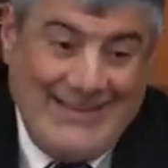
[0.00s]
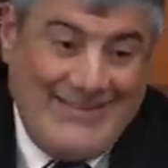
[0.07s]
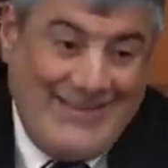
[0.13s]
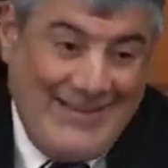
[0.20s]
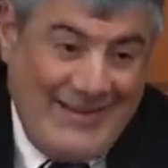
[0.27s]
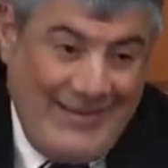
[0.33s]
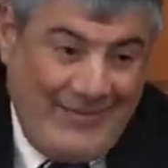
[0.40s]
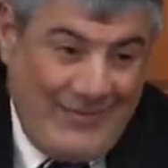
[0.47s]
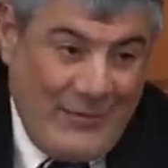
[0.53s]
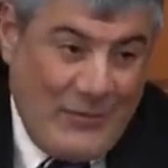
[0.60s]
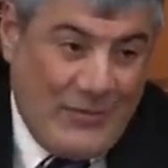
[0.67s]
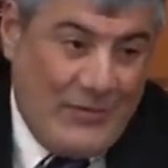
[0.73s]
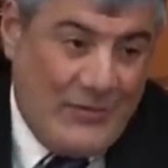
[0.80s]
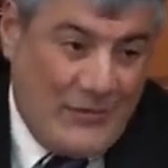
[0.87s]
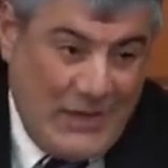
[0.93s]
she needs
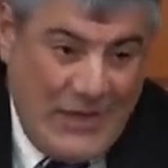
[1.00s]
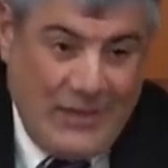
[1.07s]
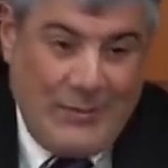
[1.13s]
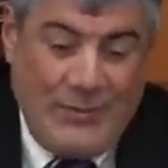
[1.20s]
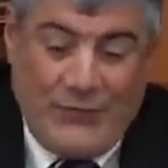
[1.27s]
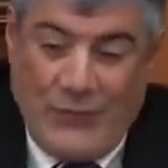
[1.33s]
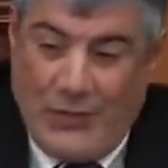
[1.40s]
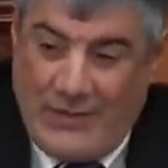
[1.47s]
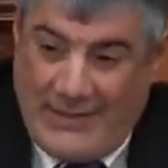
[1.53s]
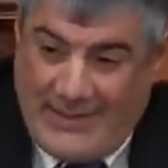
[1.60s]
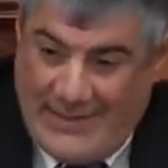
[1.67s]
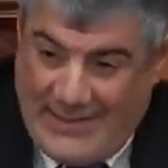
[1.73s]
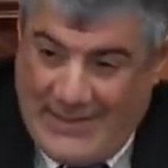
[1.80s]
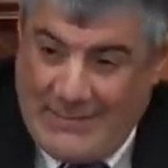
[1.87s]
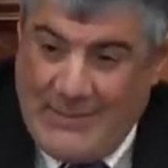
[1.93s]
to convert before they
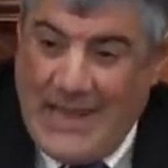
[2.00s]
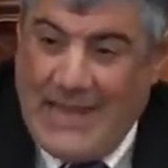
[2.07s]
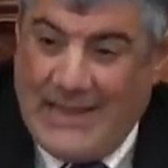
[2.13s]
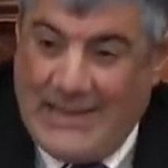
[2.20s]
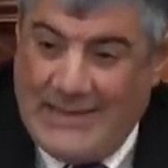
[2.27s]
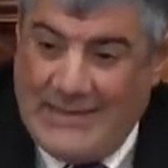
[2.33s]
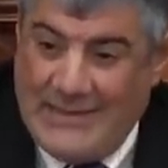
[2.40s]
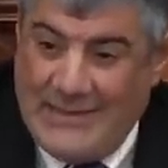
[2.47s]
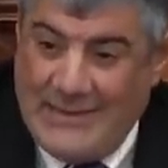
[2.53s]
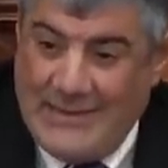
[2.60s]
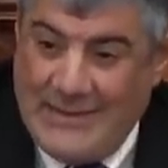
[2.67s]
can get married.